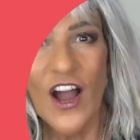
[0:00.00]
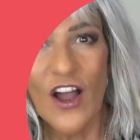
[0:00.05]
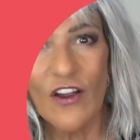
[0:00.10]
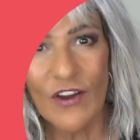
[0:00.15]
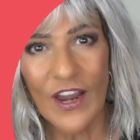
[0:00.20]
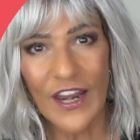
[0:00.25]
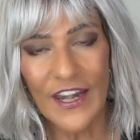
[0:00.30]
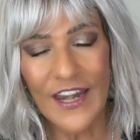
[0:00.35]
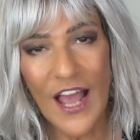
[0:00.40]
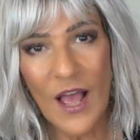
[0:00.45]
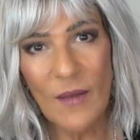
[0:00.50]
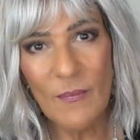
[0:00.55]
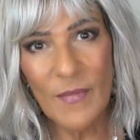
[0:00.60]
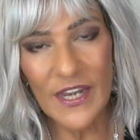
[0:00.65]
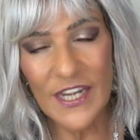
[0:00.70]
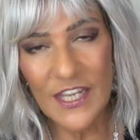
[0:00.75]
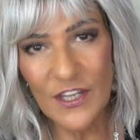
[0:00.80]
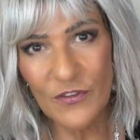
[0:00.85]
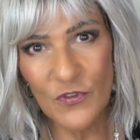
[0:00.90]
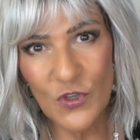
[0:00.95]
All right, how
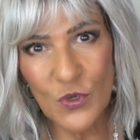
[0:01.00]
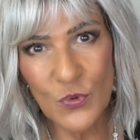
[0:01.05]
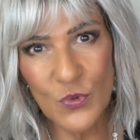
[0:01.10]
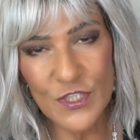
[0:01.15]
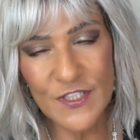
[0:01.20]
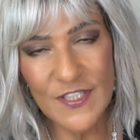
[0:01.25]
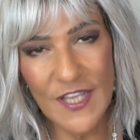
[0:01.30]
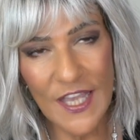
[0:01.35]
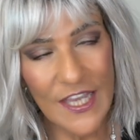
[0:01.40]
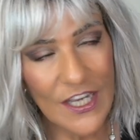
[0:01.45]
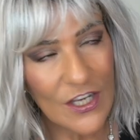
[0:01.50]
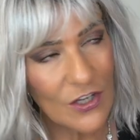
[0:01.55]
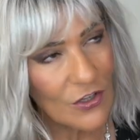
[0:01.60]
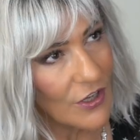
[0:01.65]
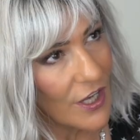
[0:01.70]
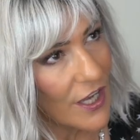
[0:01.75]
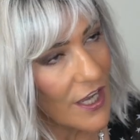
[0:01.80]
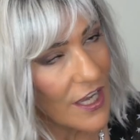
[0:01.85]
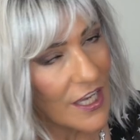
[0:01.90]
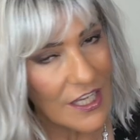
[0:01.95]
many of you were saying,
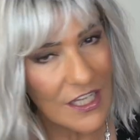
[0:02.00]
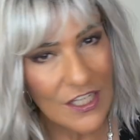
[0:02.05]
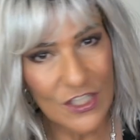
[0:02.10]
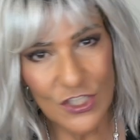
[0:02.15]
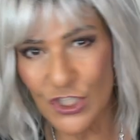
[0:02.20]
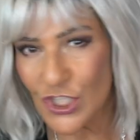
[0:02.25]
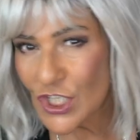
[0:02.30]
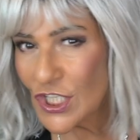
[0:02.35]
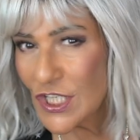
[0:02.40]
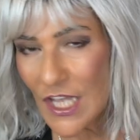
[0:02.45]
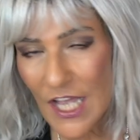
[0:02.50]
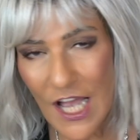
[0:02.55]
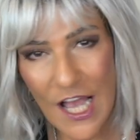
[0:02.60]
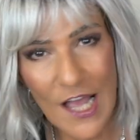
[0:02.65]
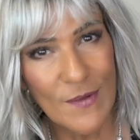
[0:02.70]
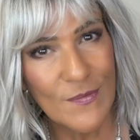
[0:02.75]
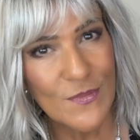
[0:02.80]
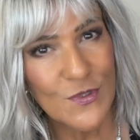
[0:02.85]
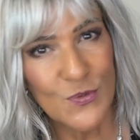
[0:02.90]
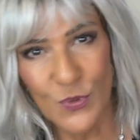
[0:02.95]
okay, here she
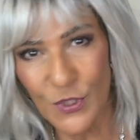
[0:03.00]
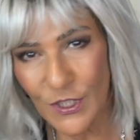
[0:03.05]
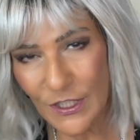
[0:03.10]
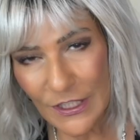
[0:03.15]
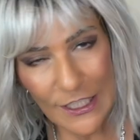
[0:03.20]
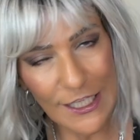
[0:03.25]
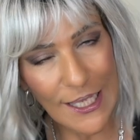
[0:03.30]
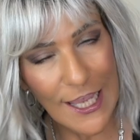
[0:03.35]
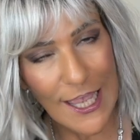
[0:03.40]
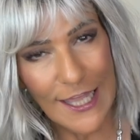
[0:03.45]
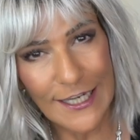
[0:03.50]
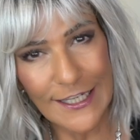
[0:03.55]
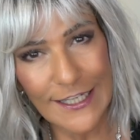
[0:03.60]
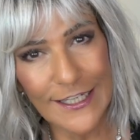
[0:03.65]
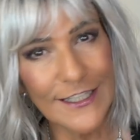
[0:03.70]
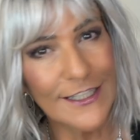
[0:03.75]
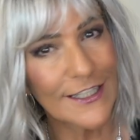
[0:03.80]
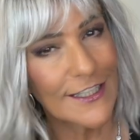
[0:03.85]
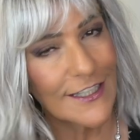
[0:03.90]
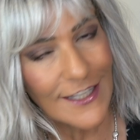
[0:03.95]
comes with
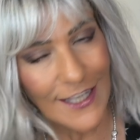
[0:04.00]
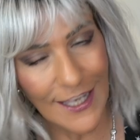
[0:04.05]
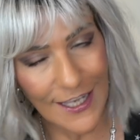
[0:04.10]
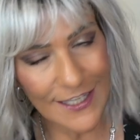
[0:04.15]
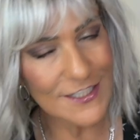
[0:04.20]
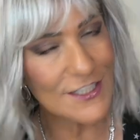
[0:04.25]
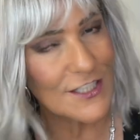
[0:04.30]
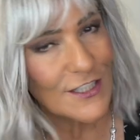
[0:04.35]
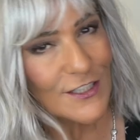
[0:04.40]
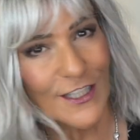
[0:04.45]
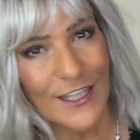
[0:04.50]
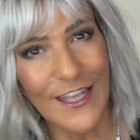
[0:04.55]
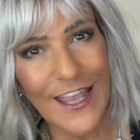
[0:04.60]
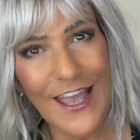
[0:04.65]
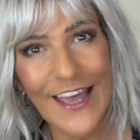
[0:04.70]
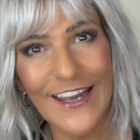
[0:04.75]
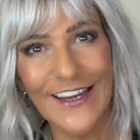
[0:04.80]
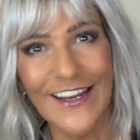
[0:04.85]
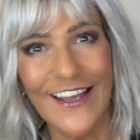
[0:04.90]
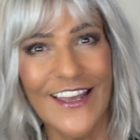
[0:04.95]
Liana? Yes,
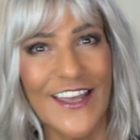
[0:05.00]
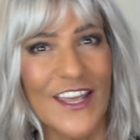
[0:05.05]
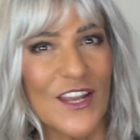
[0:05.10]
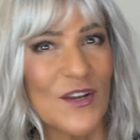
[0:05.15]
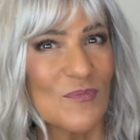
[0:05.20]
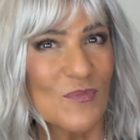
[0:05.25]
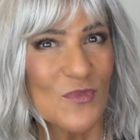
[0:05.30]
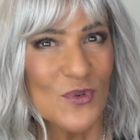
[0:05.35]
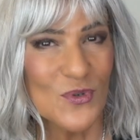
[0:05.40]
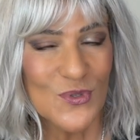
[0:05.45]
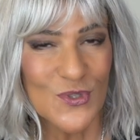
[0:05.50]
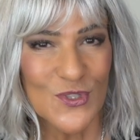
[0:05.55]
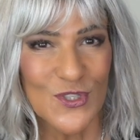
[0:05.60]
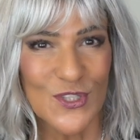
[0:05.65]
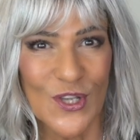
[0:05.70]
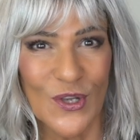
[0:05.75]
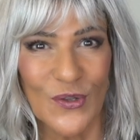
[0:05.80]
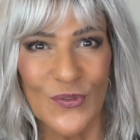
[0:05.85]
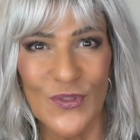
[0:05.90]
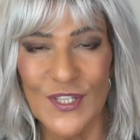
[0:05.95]
Liana and
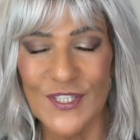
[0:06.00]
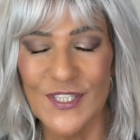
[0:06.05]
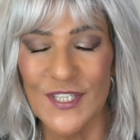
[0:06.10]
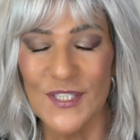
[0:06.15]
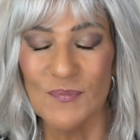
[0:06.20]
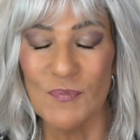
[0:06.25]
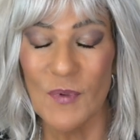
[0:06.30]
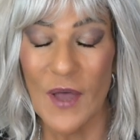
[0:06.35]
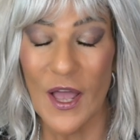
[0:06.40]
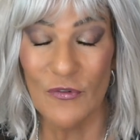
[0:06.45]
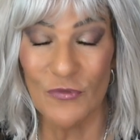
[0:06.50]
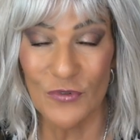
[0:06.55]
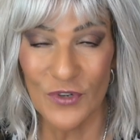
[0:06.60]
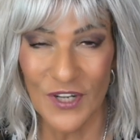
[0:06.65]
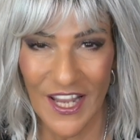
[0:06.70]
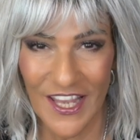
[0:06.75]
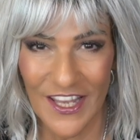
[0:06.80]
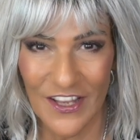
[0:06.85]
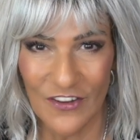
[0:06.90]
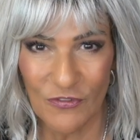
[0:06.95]
Moonstone. This is by
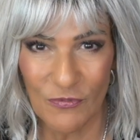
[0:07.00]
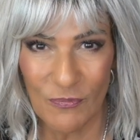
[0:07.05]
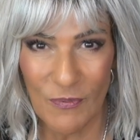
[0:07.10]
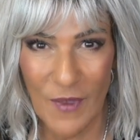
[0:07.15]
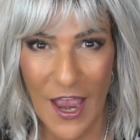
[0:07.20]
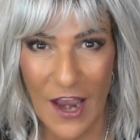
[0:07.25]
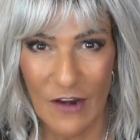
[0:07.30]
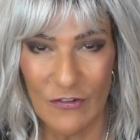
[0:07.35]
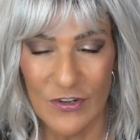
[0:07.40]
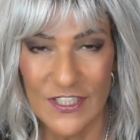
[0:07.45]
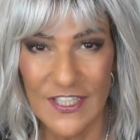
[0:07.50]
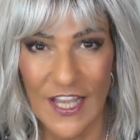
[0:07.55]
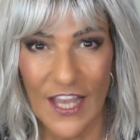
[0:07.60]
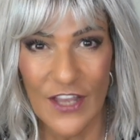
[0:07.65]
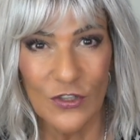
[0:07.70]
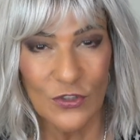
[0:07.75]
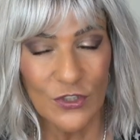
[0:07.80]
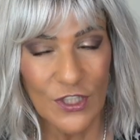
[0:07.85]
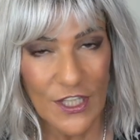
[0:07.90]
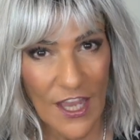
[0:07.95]
Rene of Paris.
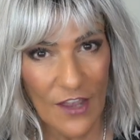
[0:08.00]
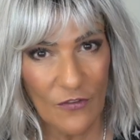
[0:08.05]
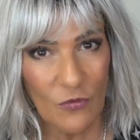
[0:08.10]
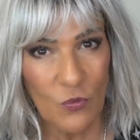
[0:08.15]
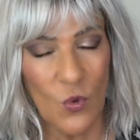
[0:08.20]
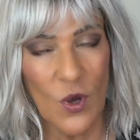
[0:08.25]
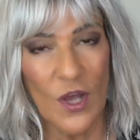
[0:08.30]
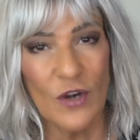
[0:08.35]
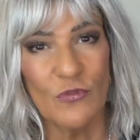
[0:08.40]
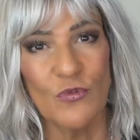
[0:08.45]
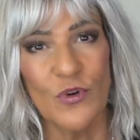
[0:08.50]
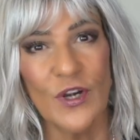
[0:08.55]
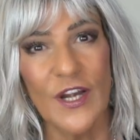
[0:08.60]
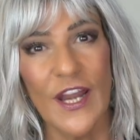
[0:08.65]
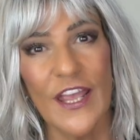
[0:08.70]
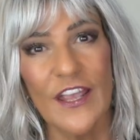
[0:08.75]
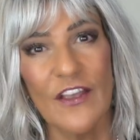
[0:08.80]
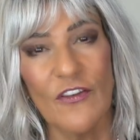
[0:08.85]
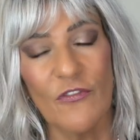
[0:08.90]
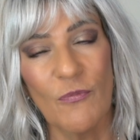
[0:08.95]
I only have one
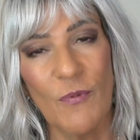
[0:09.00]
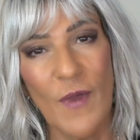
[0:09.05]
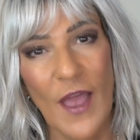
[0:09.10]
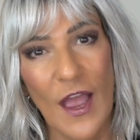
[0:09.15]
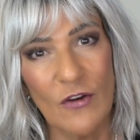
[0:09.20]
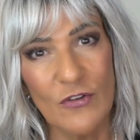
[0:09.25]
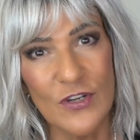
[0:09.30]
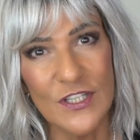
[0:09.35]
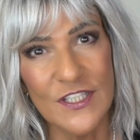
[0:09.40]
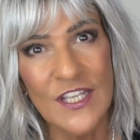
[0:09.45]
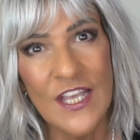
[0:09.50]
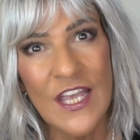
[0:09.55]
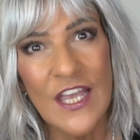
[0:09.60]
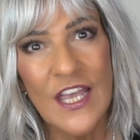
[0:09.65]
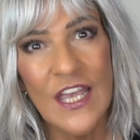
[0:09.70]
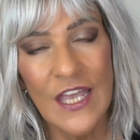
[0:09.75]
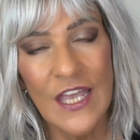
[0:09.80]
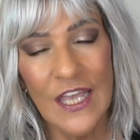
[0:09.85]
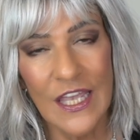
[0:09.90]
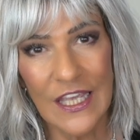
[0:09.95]
Rene of Paris
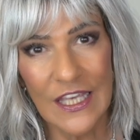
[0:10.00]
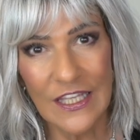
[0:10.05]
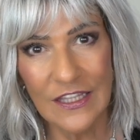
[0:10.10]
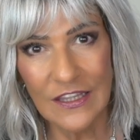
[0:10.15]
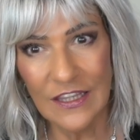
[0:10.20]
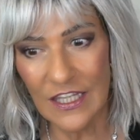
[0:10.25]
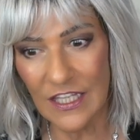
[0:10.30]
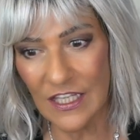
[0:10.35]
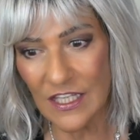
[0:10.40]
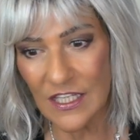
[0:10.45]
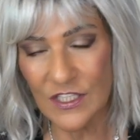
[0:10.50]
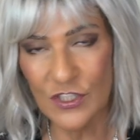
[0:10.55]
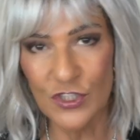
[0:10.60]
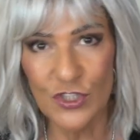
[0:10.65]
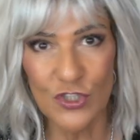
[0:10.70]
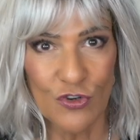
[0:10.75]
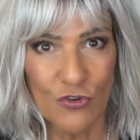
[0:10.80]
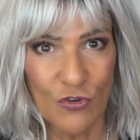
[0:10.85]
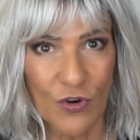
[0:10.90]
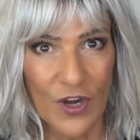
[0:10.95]
in these
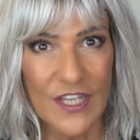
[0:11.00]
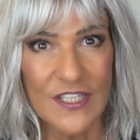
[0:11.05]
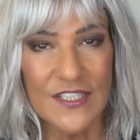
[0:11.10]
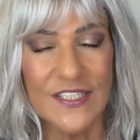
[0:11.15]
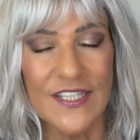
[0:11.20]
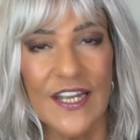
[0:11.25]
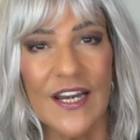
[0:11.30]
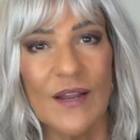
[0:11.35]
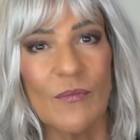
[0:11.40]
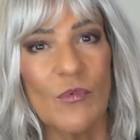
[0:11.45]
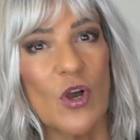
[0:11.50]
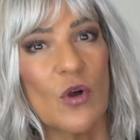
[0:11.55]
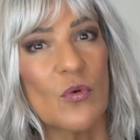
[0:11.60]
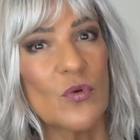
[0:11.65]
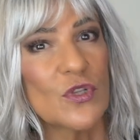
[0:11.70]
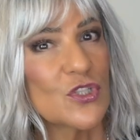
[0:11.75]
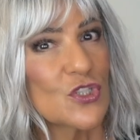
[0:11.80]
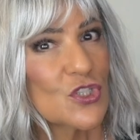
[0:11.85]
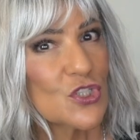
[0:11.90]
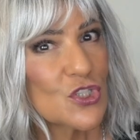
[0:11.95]
grays that I'm
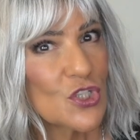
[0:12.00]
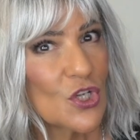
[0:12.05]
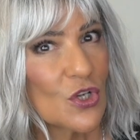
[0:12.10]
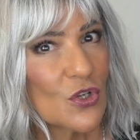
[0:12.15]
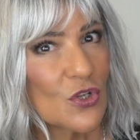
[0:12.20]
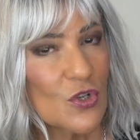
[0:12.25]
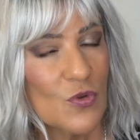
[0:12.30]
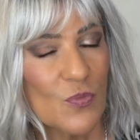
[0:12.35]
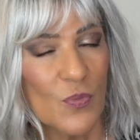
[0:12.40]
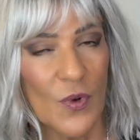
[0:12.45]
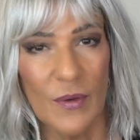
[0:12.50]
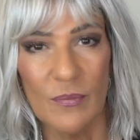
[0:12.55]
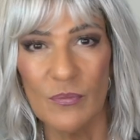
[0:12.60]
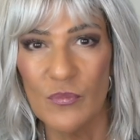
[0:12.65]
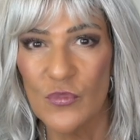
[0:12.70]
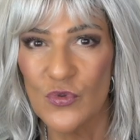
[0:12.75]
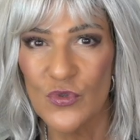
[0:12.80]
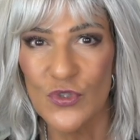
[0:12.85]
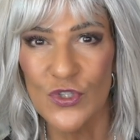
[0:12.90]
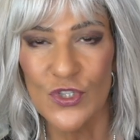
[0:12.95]
going to show you, but
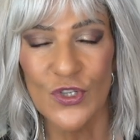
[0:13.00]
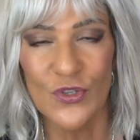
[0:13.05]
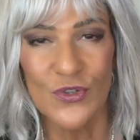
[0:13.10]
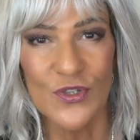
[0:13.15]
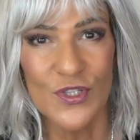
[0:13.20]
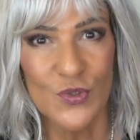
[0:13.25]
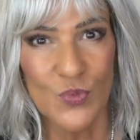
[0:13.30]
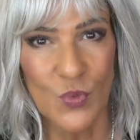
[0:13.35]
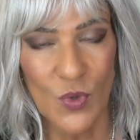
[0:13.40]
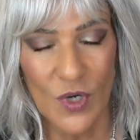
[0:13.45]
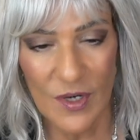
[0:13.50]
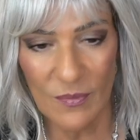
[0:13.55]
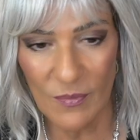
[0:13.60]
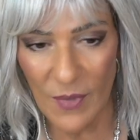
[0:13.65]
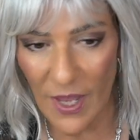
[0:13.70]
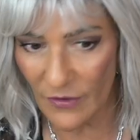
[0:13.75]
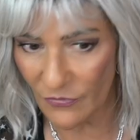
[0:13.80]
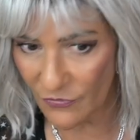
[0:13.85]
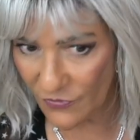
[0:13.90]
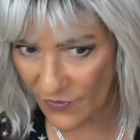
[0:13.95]
Moonstone is one of
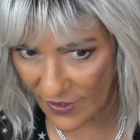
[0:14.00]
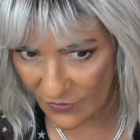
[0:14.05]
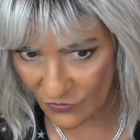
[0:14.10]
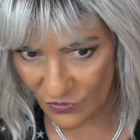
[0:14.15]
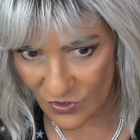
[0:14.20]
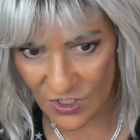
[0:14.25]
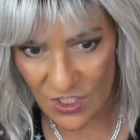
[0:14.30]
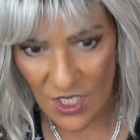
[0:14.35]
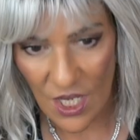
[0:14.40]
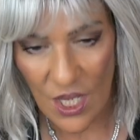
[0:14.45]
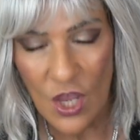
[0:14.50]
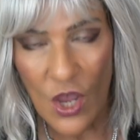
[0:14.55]
my favorites.